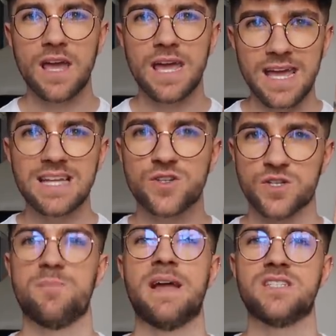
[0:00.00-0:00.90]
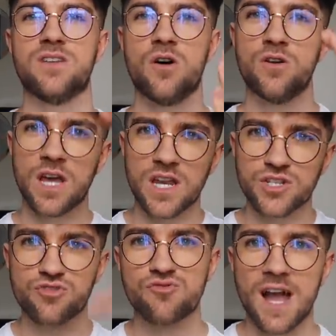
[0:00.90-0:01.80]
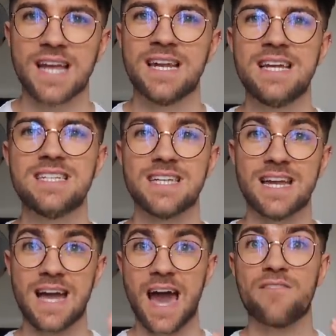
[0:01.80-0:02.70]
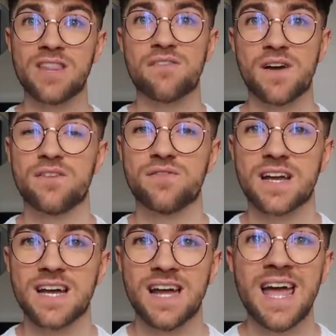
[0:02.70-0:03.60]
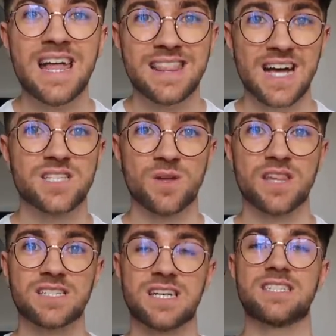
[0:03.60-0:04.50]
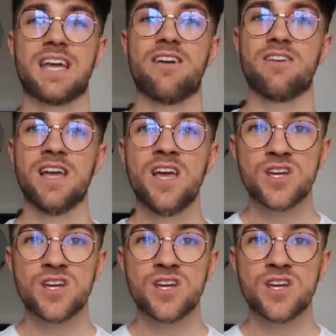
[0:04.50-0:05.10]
it is you're spending it on and a tracking list and having that final figure, that's when things get scary.